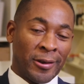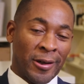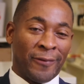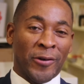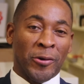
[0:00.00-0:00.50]

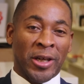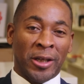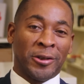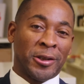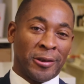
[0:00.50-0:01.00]
a
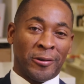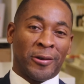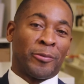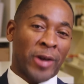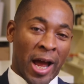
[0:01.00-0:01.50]
vocation or
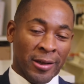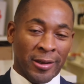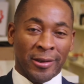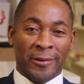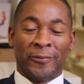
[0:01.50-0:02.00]
a
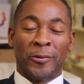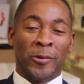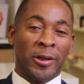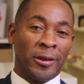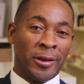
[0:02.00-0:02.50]
practice, if you
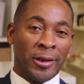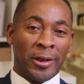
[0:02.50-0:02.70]
will.